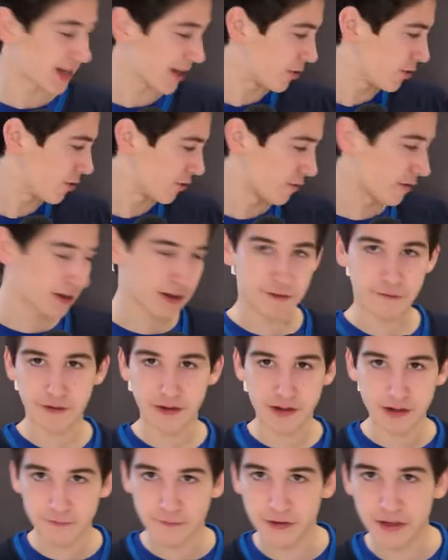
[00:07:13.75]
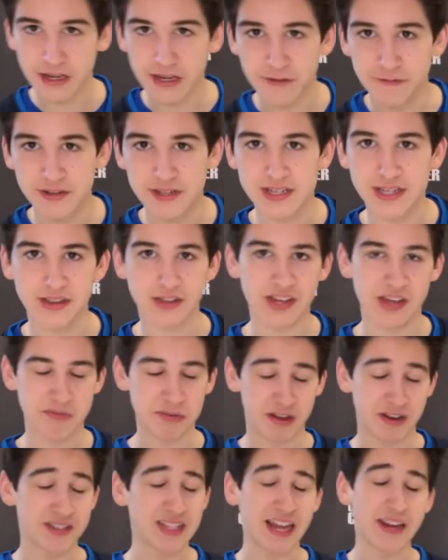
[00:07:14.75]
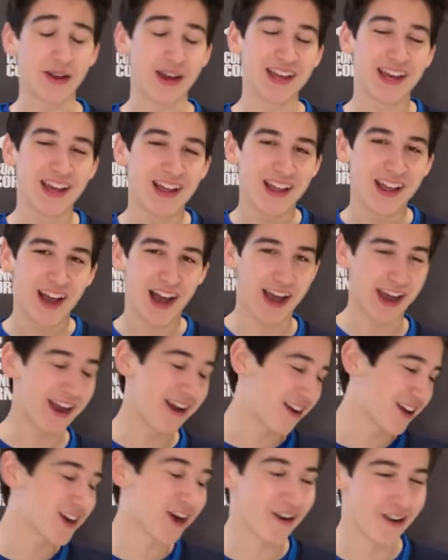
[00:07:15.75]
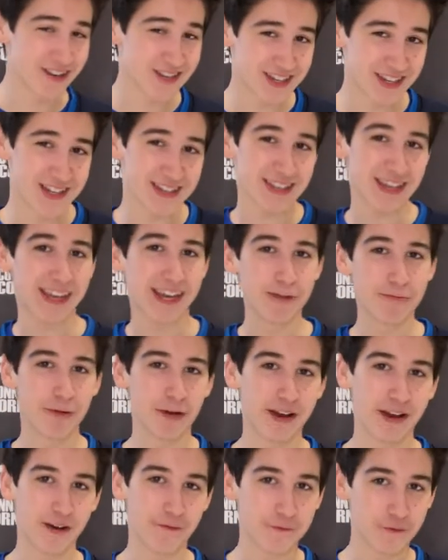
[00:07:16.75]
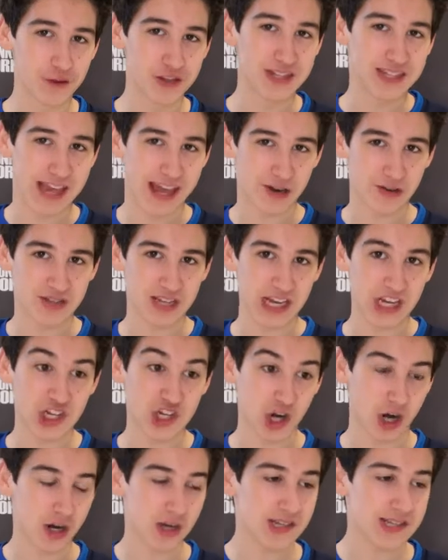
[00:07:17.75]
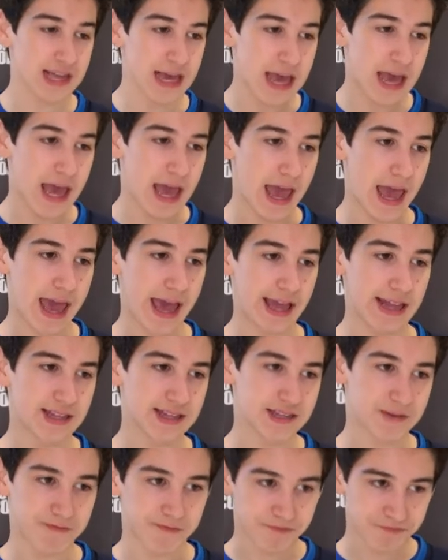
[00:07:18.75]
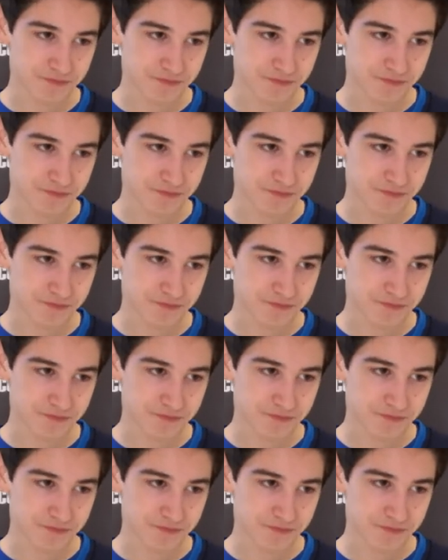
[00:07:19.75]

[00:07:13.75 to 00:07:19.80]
I don't know if you can even see the key players. Anyway, Erik Karlsson is the key player for the San Jose Sharks, and